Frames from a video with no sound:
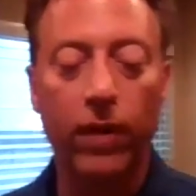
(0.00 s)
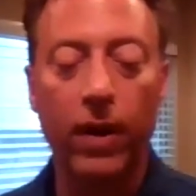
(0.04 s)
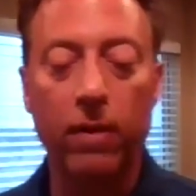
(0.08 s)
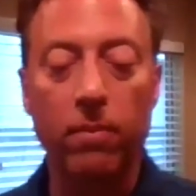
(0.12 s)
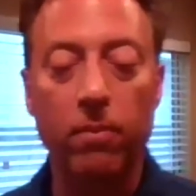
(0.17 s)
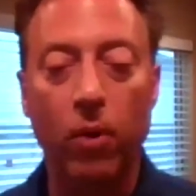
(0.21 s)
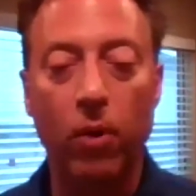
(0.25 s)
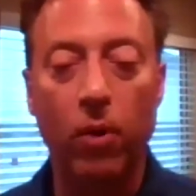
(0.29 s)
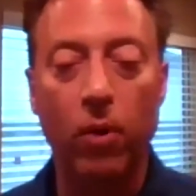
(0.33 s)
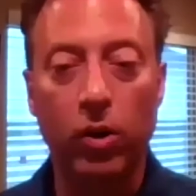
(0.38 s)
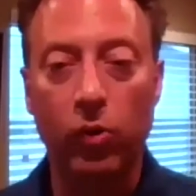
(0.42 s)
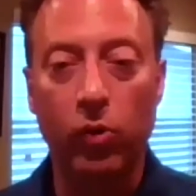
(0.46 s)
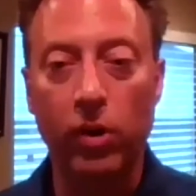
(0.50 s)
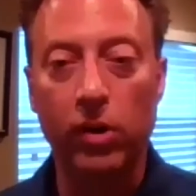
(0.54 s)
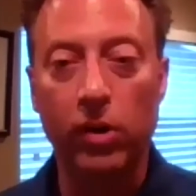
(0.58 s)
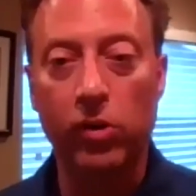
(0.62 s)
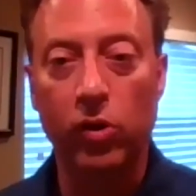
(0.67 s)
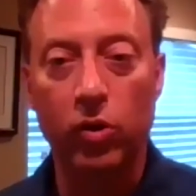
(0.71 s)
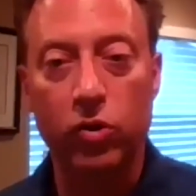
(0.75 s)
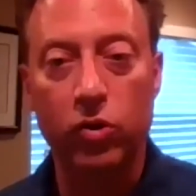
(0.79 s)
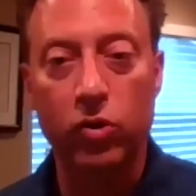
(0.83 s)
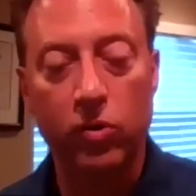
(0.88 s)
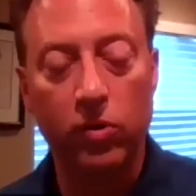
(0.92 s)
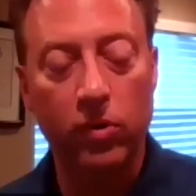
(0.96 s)
and market
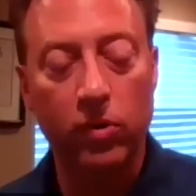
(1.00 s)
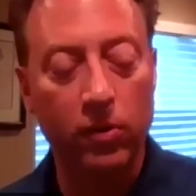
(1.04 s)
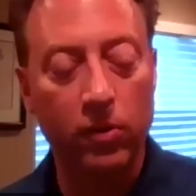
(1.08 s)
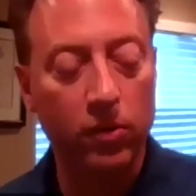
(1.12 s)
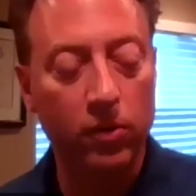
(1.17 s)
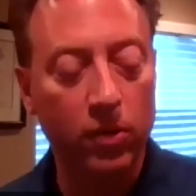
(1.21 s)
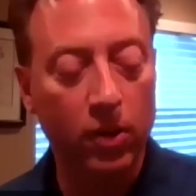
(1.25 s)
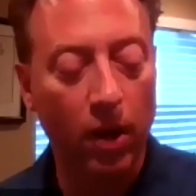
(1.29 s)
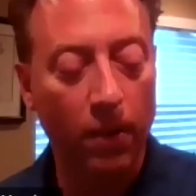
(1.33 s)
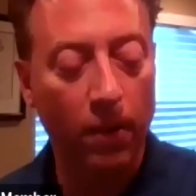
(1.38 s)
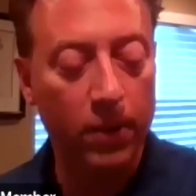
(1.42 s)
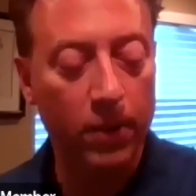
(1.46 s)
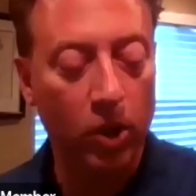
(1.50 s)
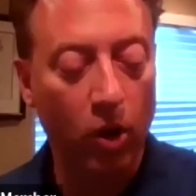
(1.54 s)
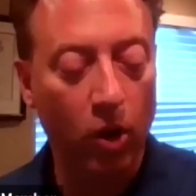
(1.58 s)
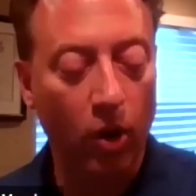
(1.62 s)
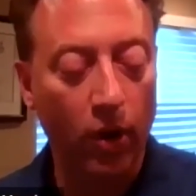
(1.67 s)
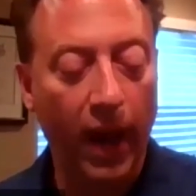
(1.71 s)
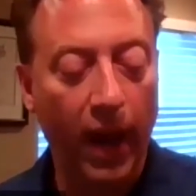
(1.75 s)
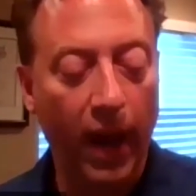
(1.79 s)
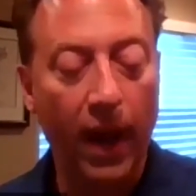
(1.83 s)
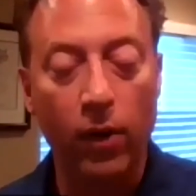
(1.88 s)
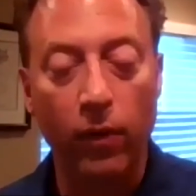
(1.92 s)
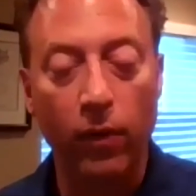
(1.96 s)
research company called
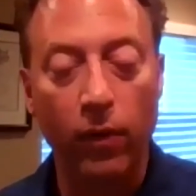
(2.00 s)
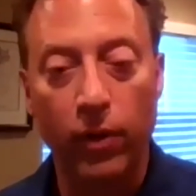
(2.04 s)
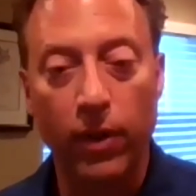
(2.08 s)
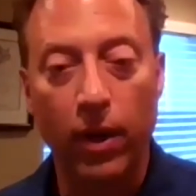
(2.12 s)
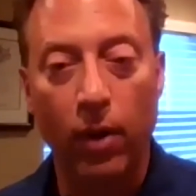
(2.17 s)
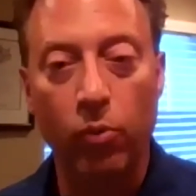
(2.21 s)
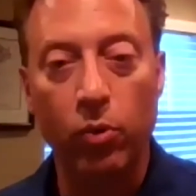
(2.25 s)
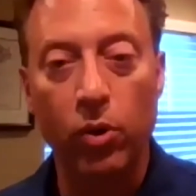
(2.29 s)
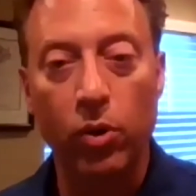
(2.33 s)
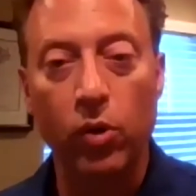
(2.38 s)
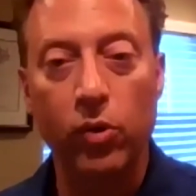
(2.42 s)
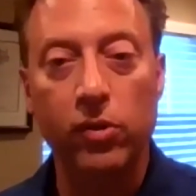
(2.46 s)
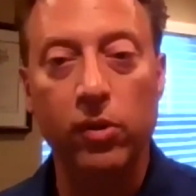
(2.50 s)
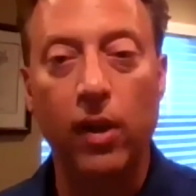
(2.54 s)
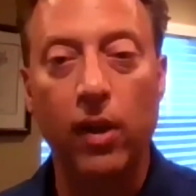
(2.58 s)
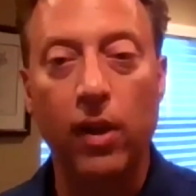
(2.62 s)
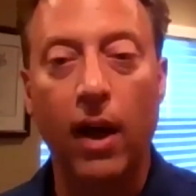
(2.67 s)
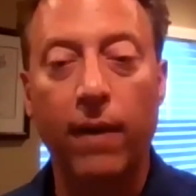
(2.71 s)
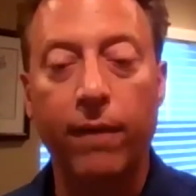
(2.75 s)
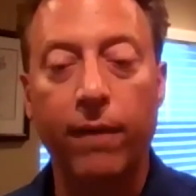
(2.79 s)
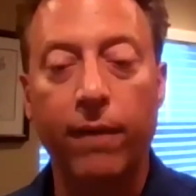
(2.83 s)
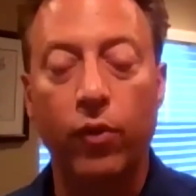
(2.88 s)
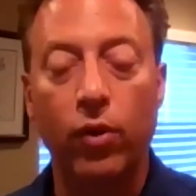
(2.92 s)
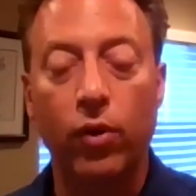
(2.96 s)
Hanover that we use a
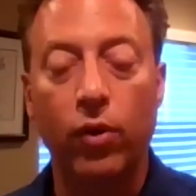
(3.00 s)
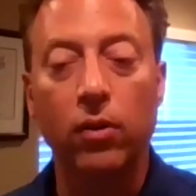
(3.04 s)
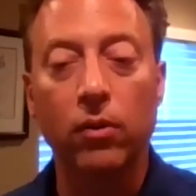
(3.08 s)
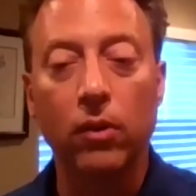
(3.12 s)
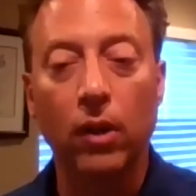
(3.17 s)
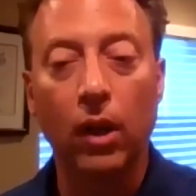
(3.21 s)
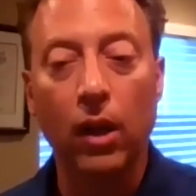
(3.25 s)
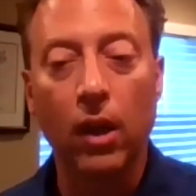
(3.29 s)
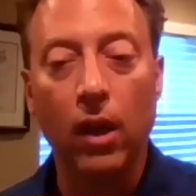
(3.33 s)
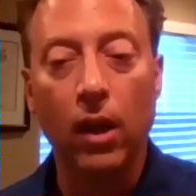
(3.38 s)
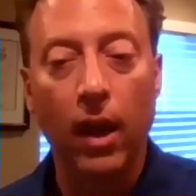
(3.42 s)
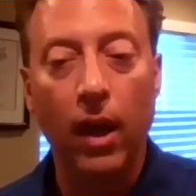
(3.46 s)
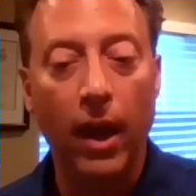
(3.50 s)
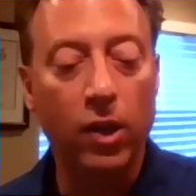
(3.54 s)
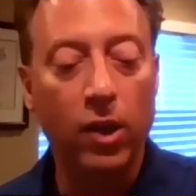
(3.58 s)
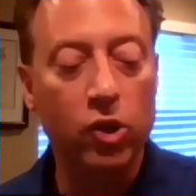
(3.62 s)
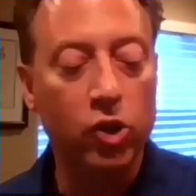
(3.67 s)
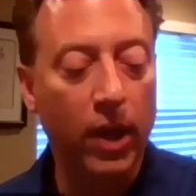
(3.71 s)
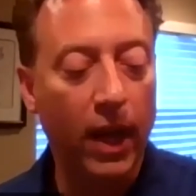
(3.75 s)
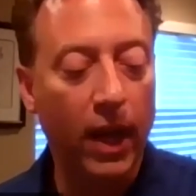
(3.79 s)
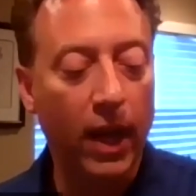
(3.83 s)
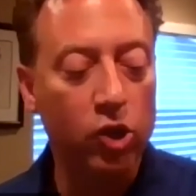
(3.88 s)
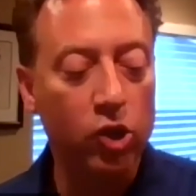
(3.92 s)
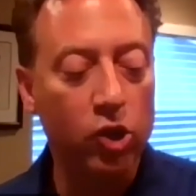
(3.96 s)
lot for
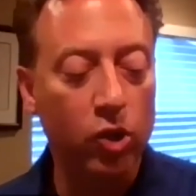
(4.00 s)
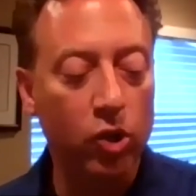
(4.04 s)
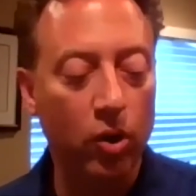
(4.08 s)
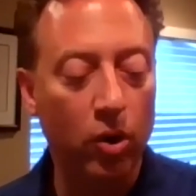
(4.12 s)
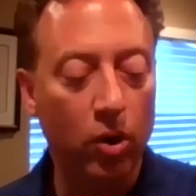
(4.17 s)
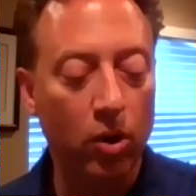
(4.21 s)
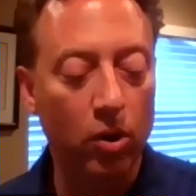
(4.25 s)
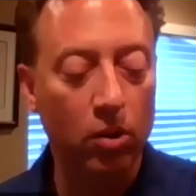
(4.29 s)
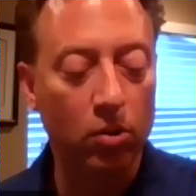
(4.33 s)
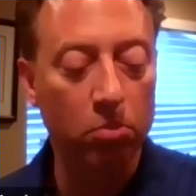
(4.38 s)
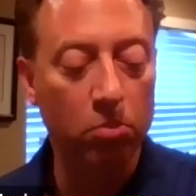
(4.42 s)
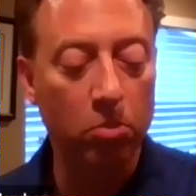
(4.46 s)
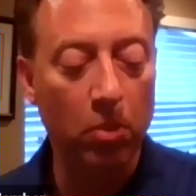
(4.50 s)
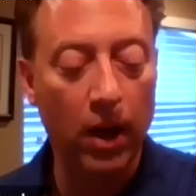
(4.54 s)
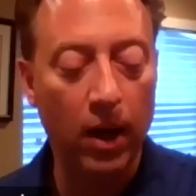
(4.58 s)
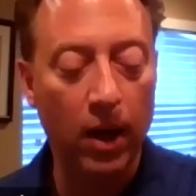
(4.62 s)
educational